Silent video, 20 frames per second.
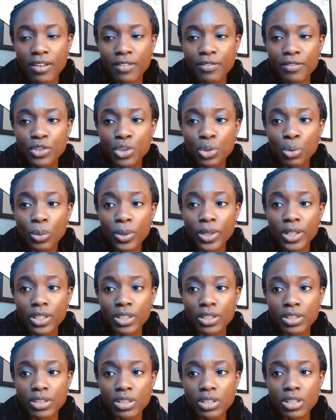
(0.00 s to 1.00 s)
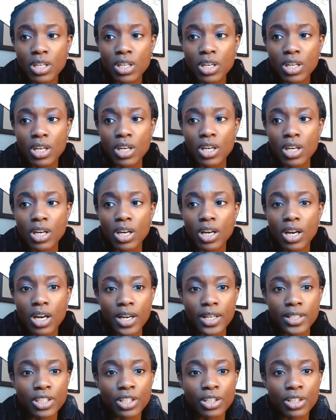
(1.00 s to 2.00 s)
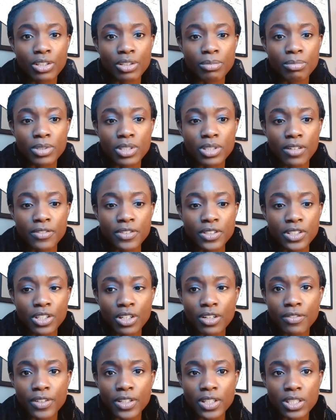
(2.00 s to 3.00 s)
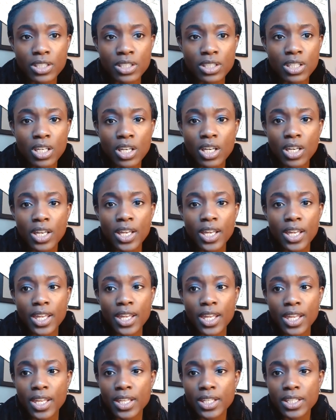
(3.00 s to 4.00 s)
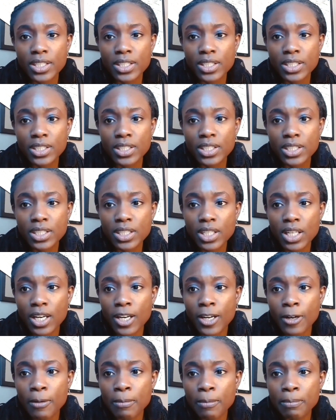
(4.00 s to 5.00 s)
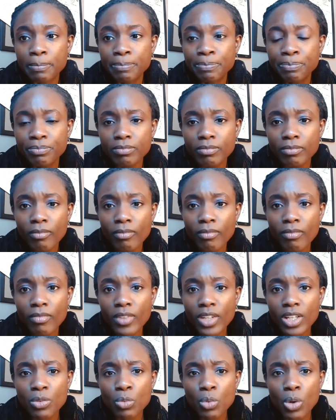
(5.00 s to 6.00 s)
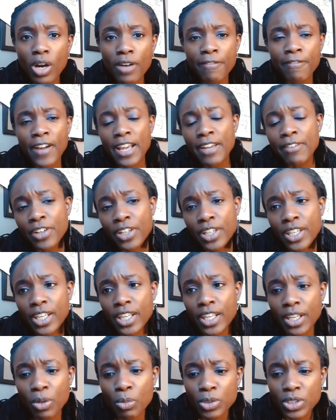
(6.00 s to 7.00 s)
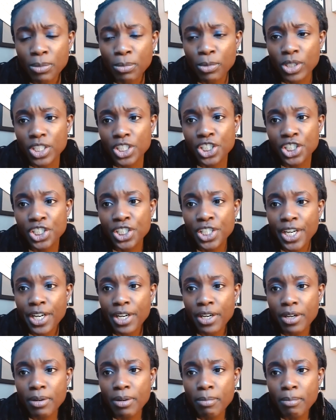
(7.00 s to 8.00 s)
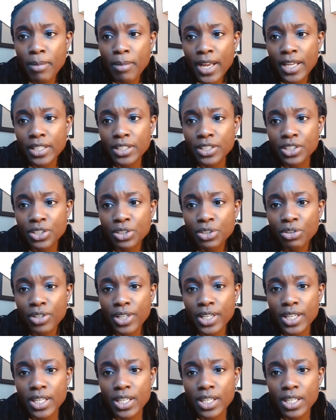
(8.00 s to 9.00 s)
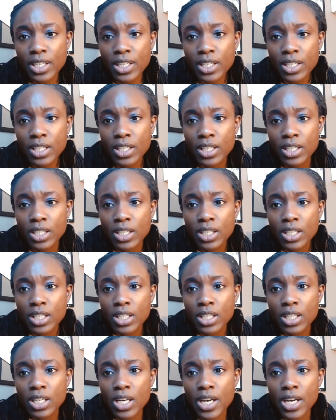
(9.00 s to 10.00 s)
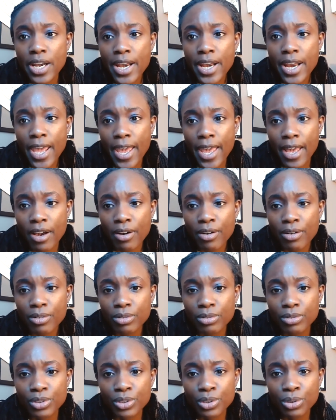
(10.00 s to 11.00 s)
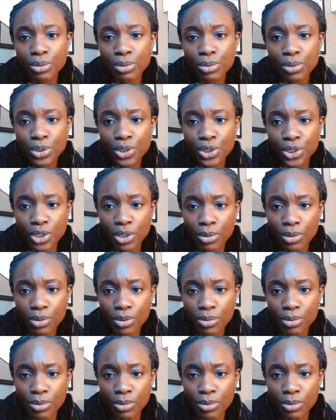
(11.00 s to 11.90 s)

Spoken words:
Twitter's terms of service is a Fiverr gig, which I'm going to share my screen now to show you